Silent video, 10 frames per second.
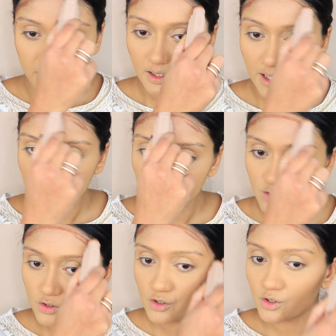like
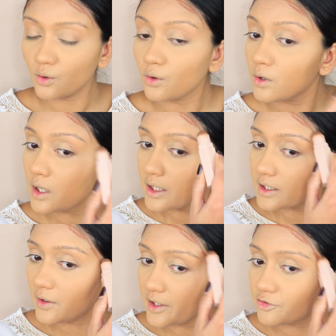so.
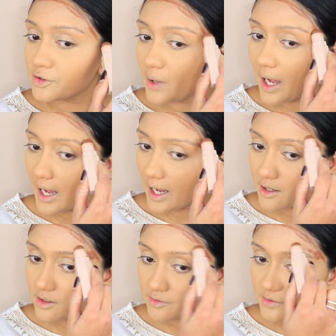Now if you
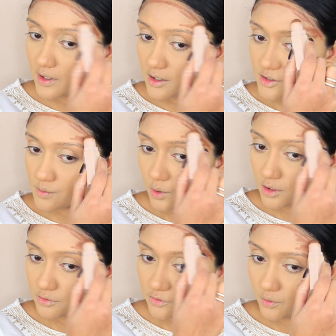have a
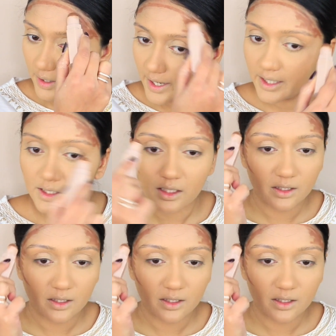smaller forehead,